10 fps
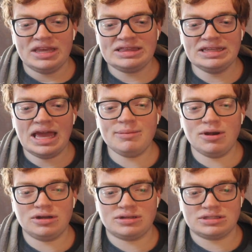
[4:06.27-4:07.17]
It's a
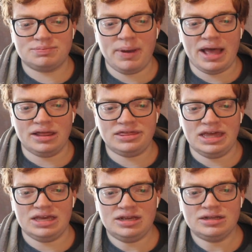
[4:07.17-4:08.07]
nightmare spell
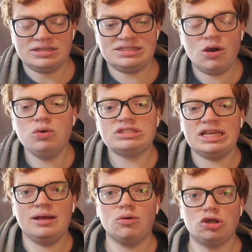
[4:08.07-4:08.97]
thing. Who's
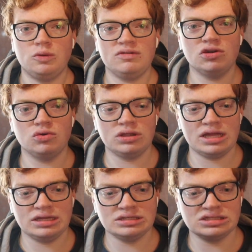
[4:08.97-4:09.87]
Sandboy? Do we know who
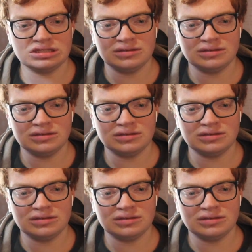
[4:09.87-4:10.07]
that is?